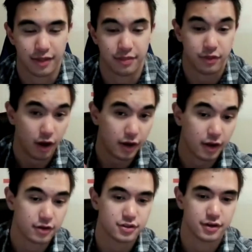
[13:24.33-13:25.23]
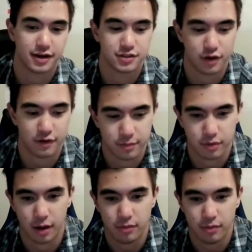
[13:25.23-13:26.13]
thought I understood how to solve the
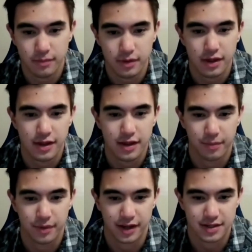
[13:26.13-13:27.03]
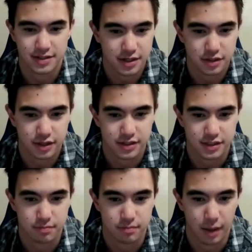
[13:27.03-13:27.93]
problem, but I essentially had
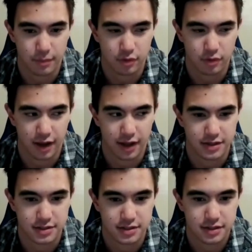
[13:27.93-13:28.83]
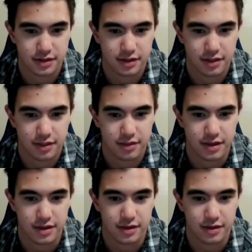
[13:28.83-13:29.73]
just memorized
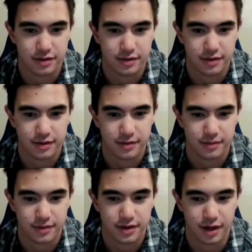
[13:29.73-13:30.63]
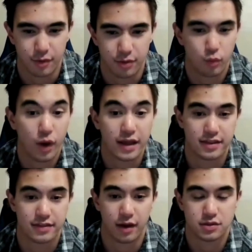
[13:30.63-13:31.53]
the the way
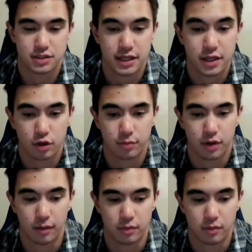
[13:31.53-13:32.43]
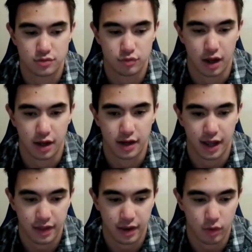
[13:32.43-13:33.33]
that singular problem was run.
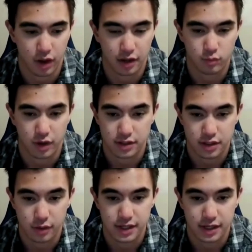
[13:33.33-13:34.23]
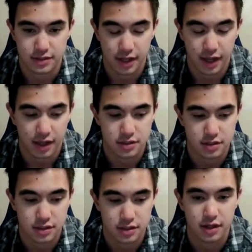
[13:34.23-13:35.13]
And then I went to go and take a
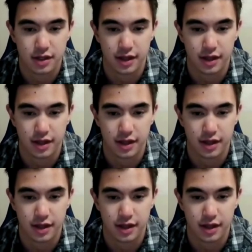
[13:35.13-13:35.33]
test